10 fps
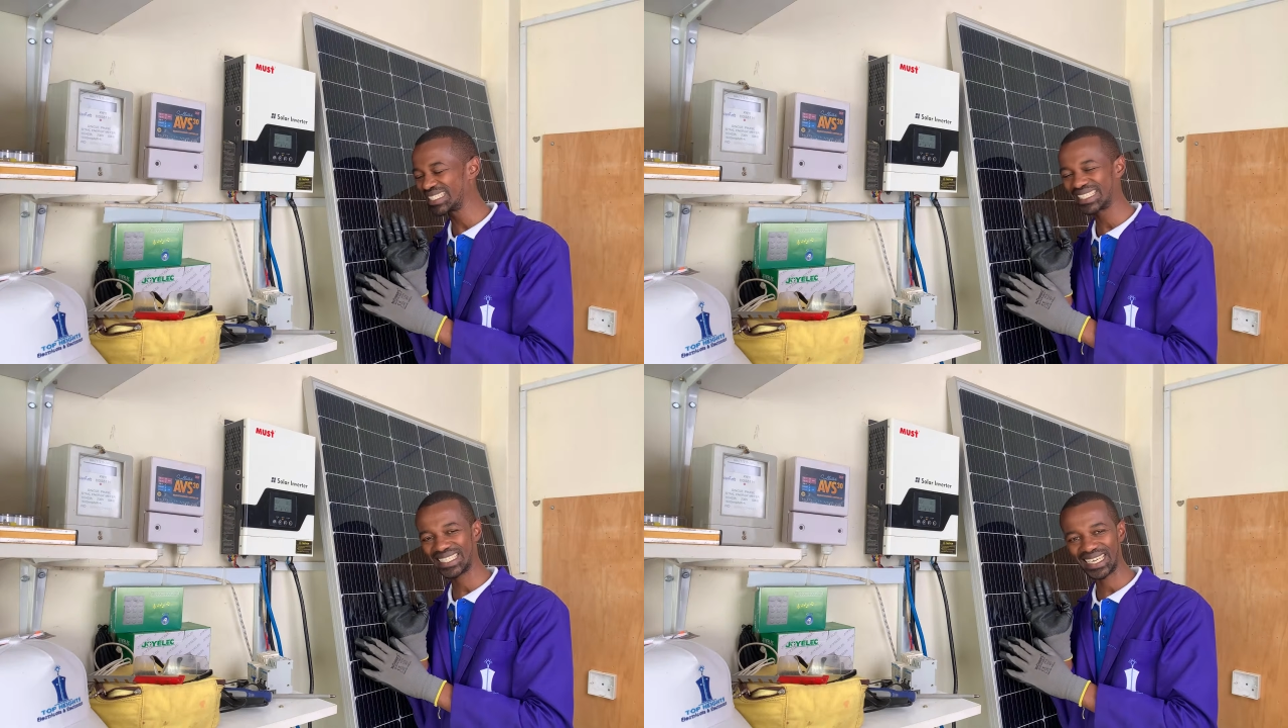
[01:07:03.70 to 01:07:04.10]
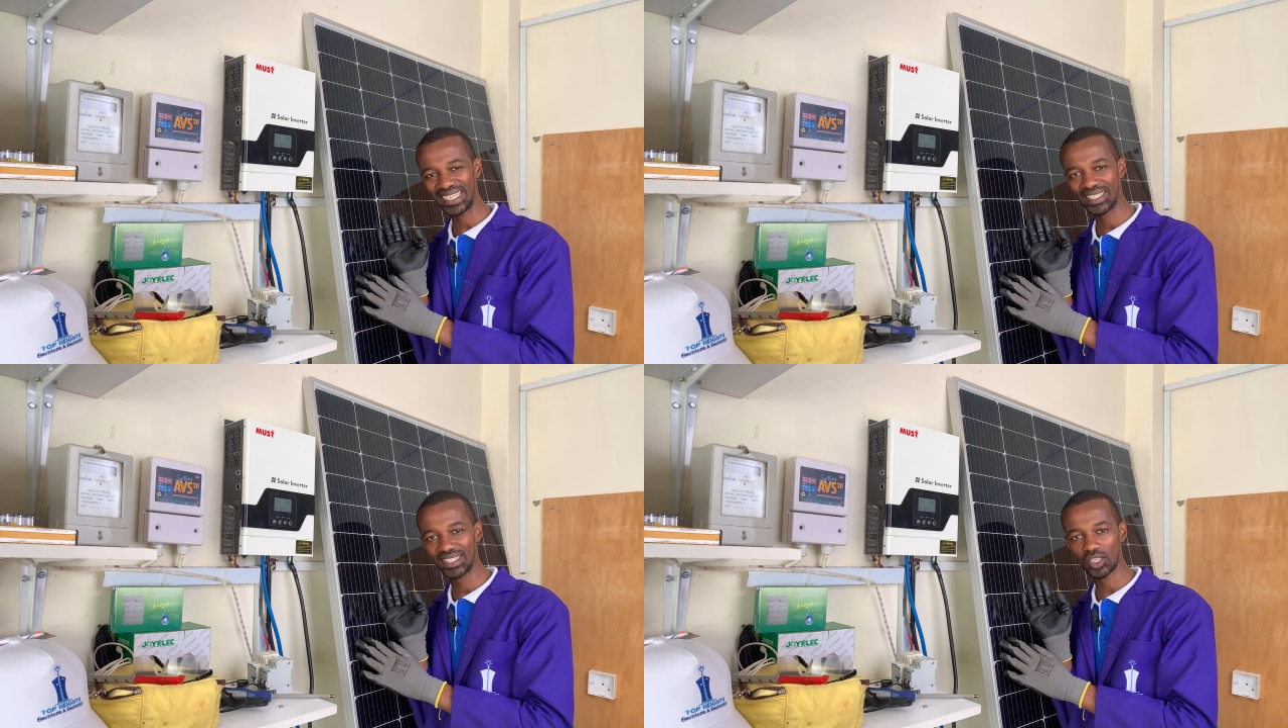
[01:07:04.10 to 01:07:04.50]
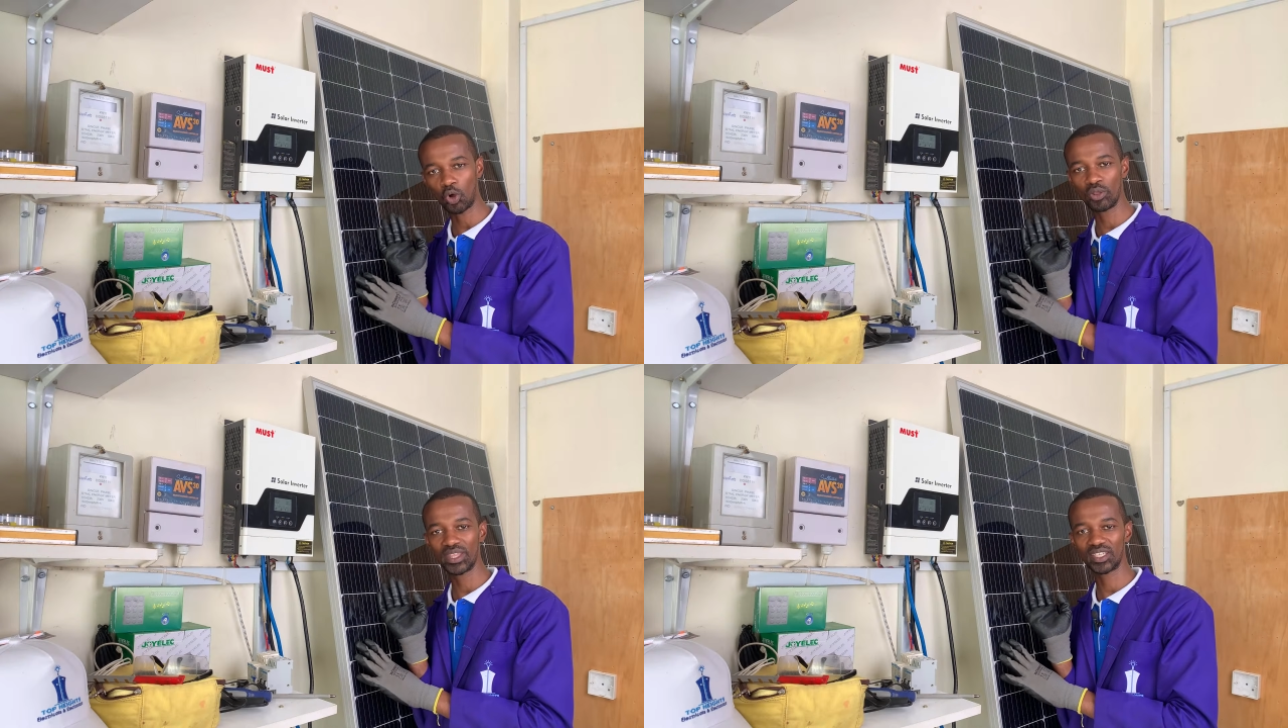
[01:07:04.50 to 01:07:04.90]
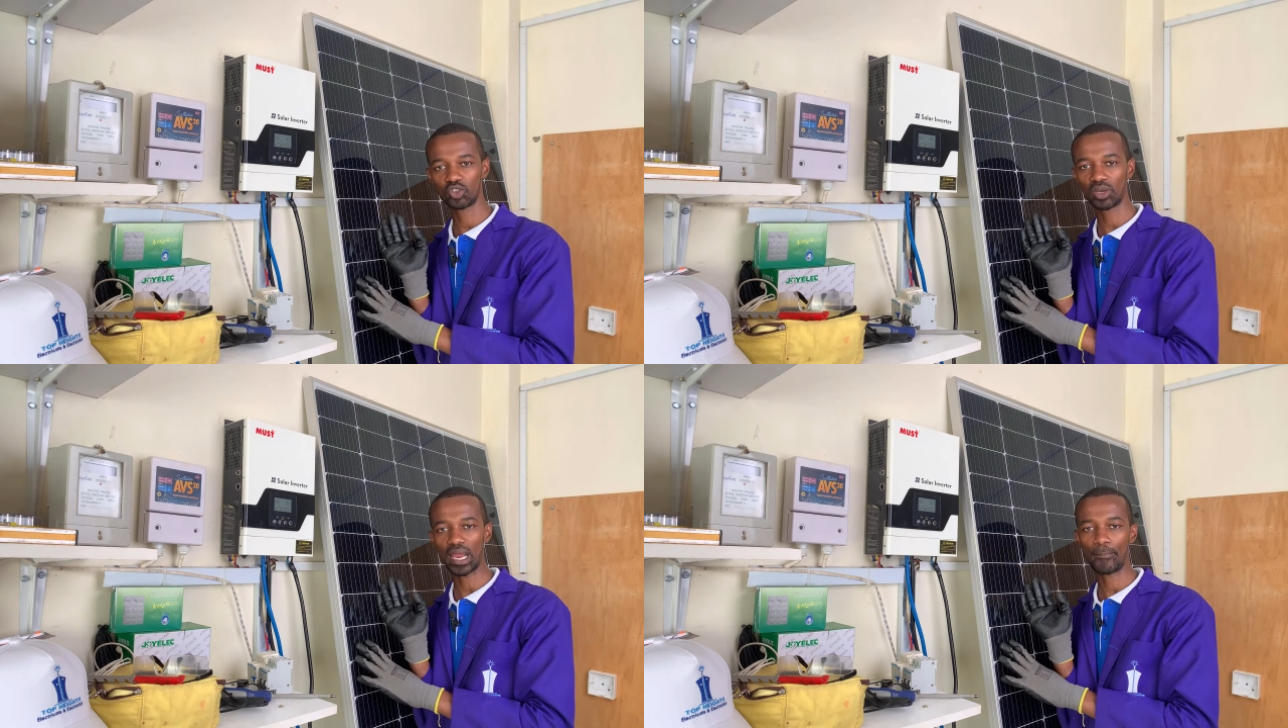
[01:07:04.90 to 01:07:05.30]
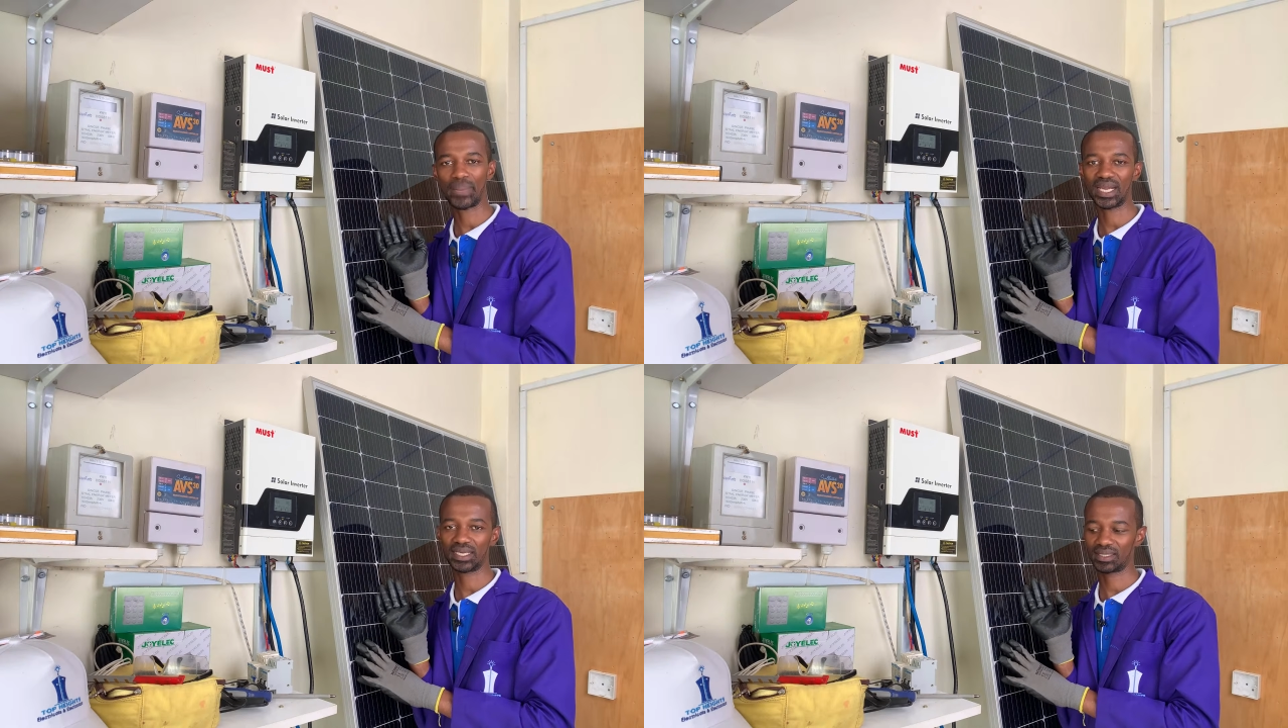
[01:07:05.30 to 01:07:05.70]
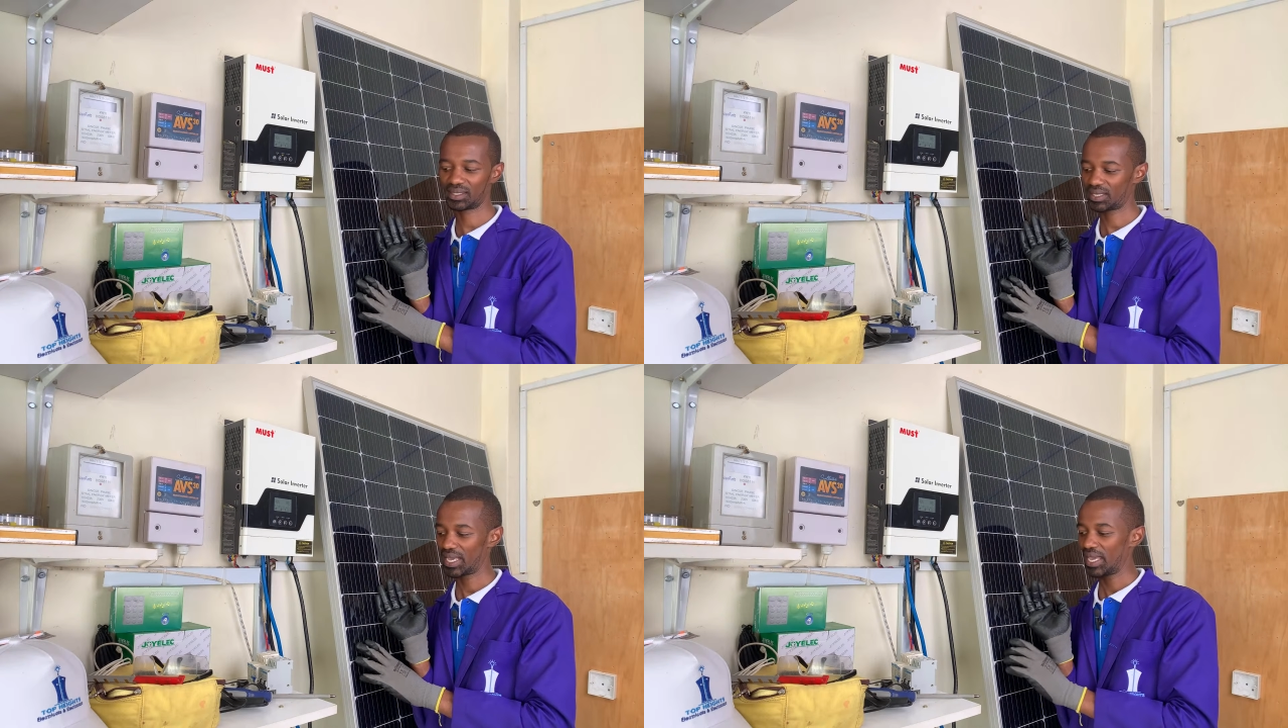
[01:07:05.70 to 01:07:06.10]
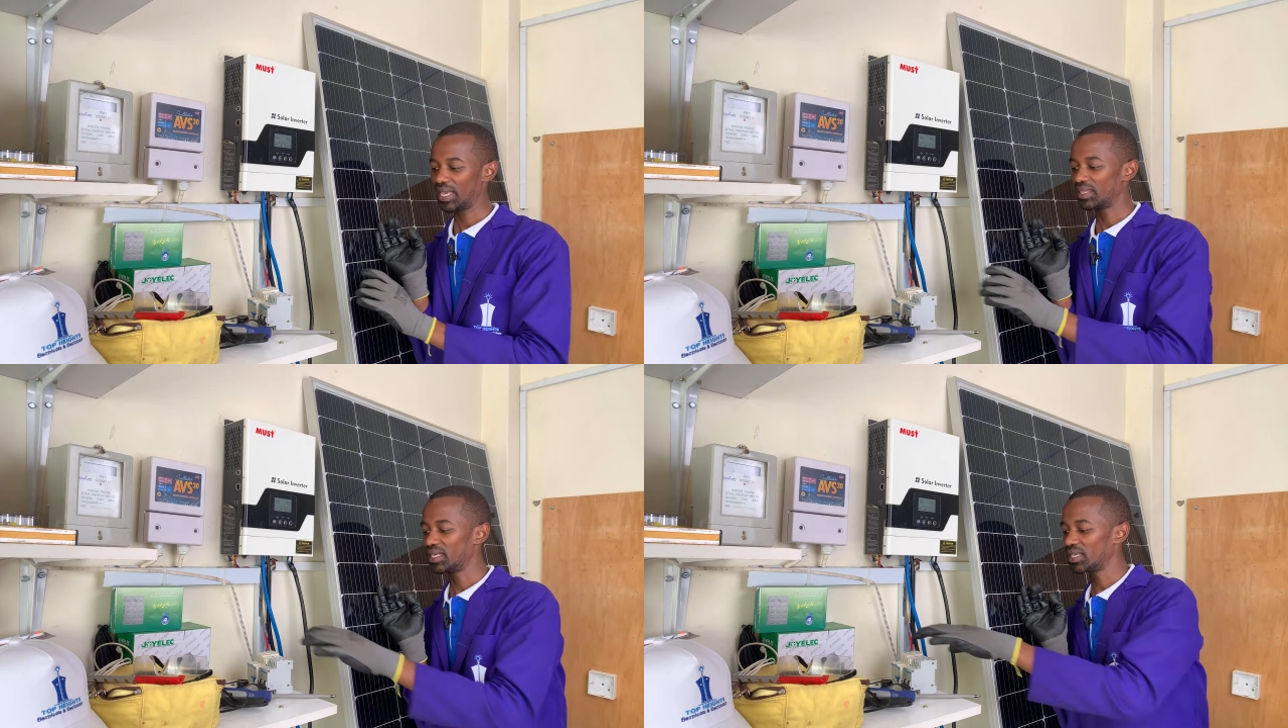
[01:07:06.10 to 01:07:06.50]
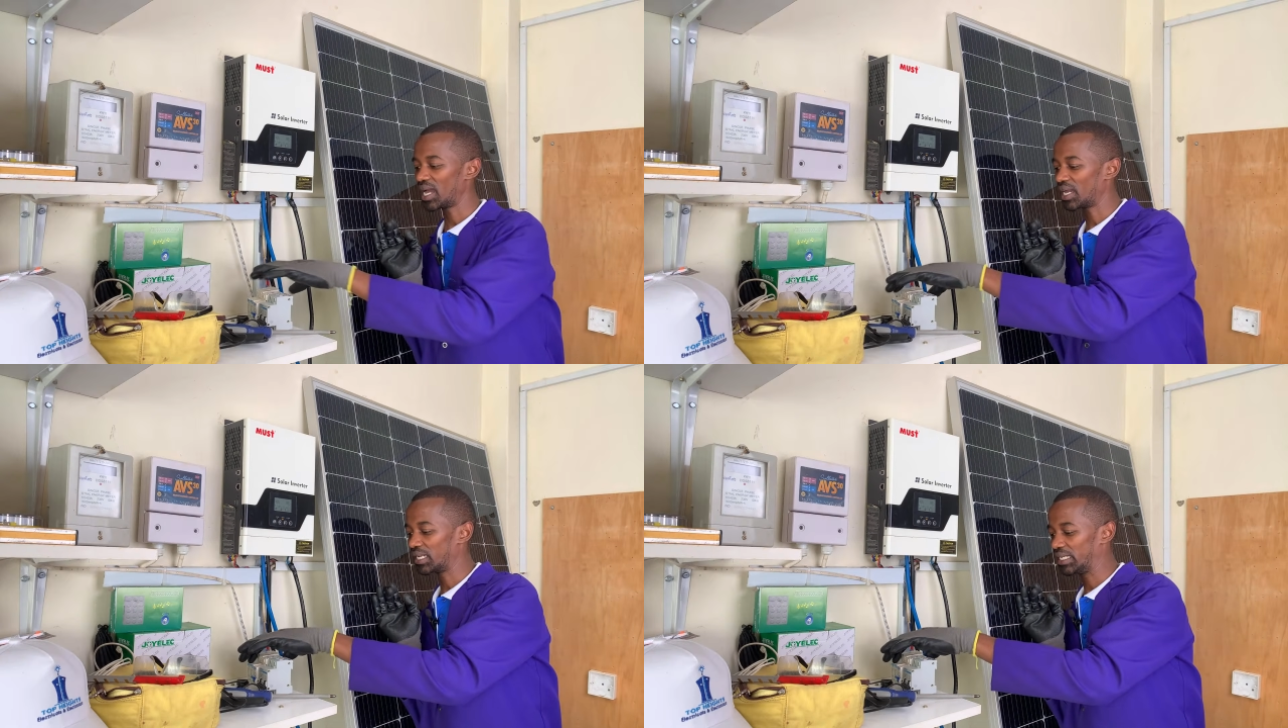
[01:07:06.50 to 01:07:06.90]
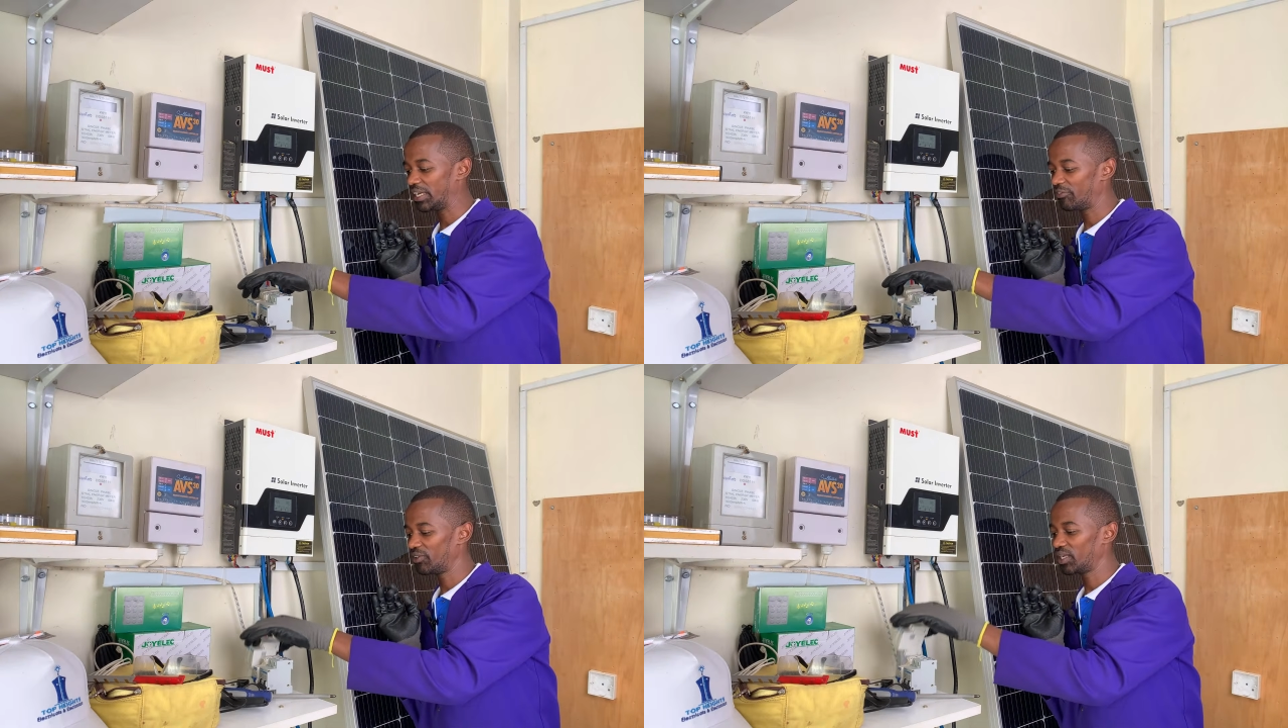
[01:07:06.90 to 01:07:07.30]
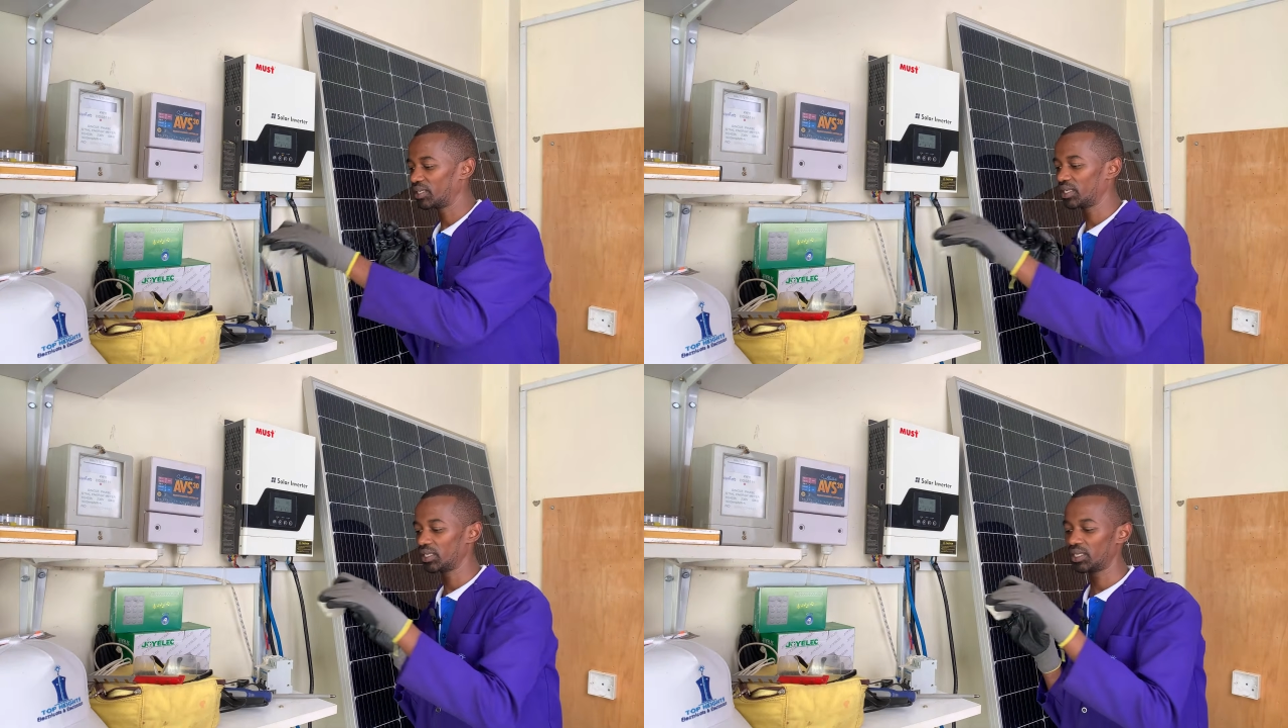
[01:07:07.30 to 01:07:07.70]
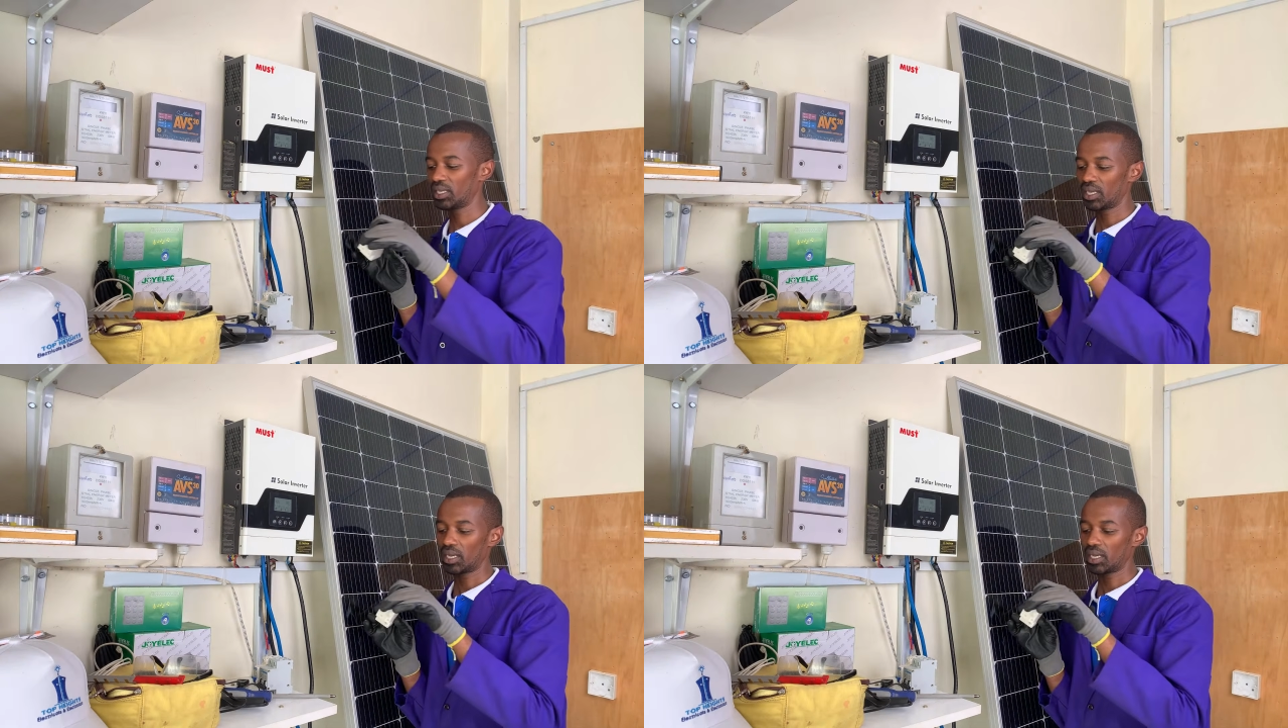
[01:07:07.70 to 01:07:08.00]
strikes on the solar panels, they are definitely